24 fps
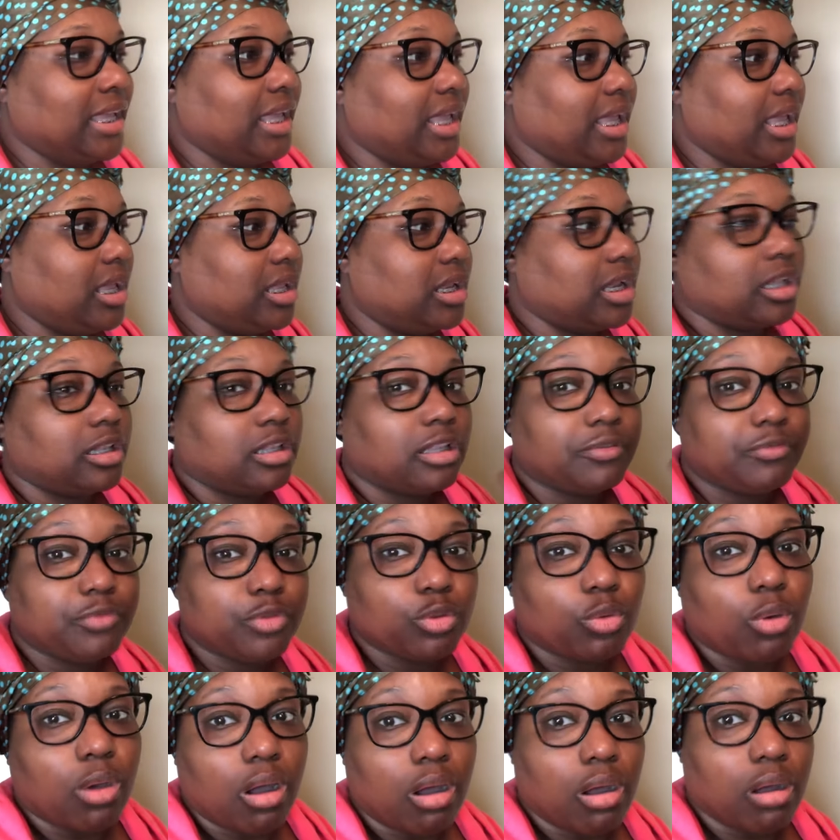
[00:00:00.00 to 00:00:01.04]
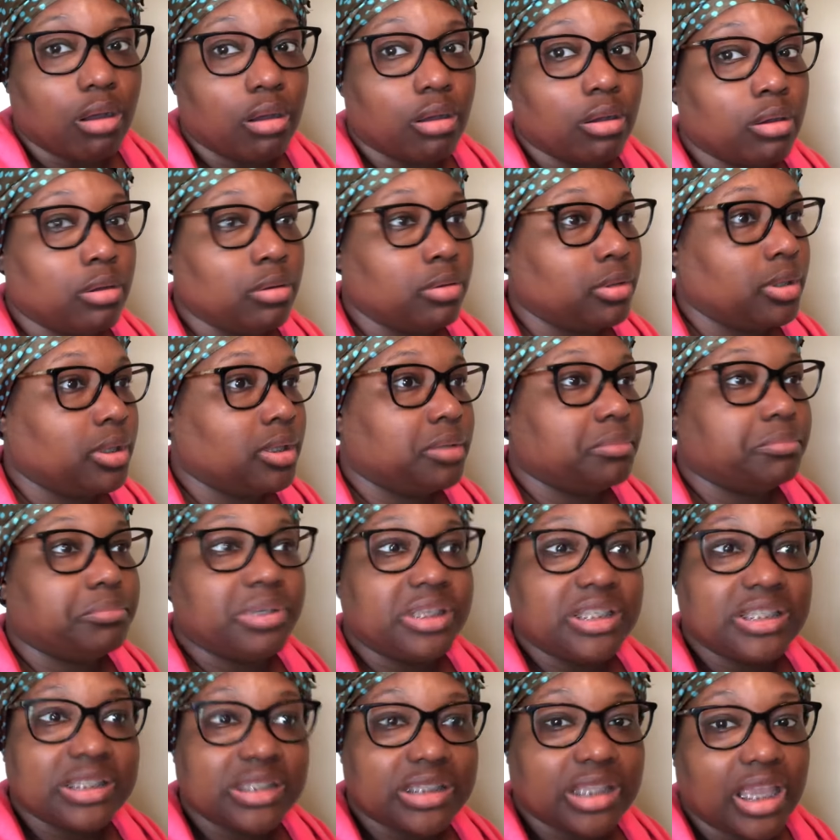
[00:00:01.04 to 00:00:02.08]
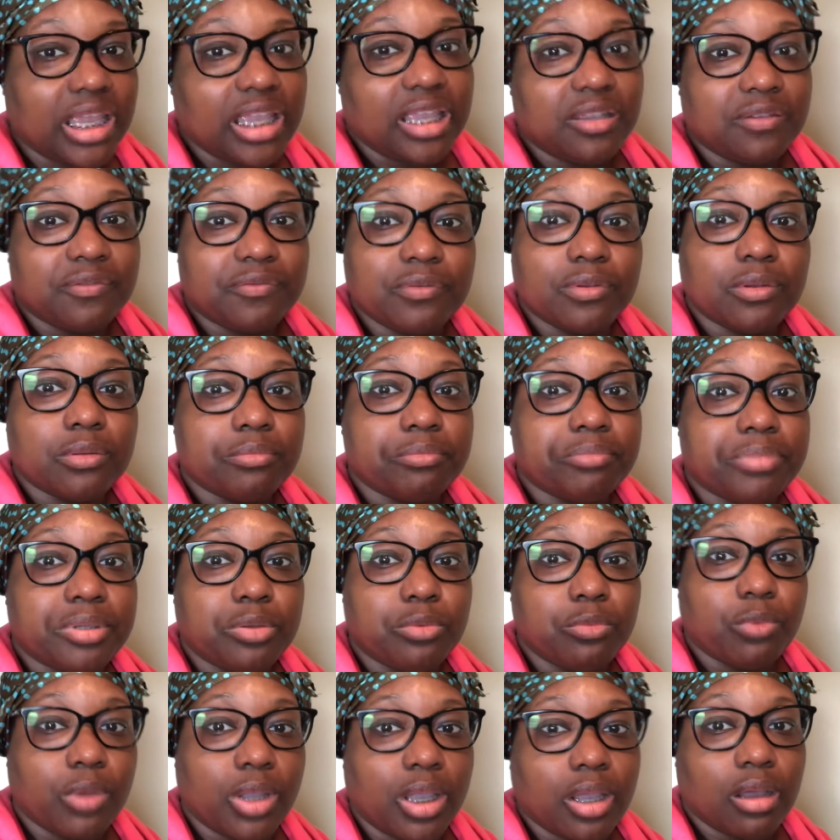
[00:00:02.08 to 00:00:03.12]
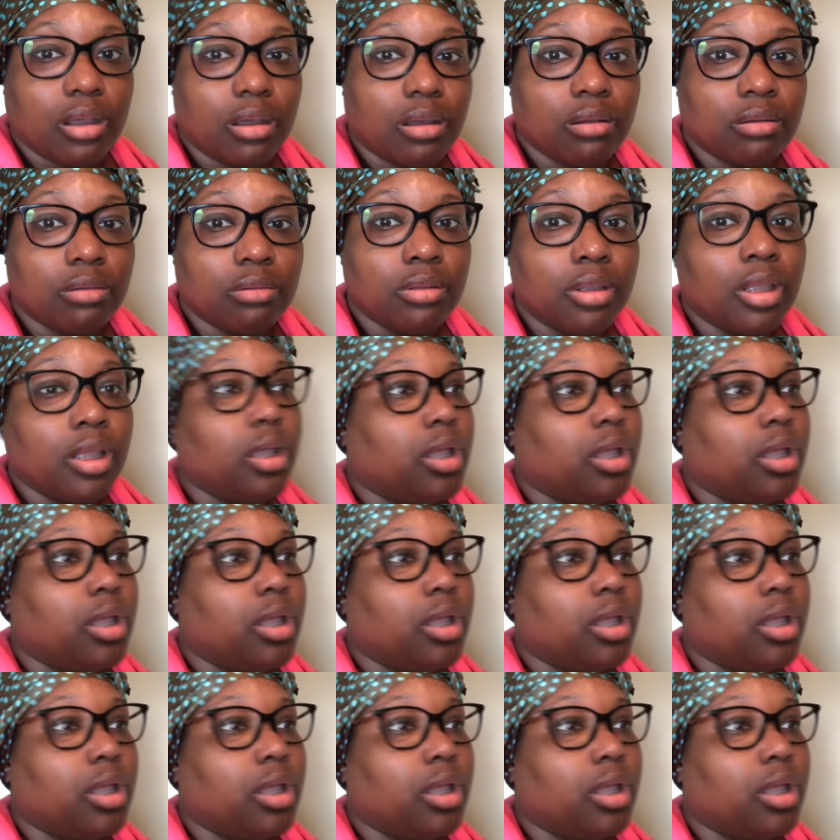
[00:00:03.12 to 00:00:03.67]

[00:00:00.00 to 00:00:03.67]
And I love you all. Be safe. Be well.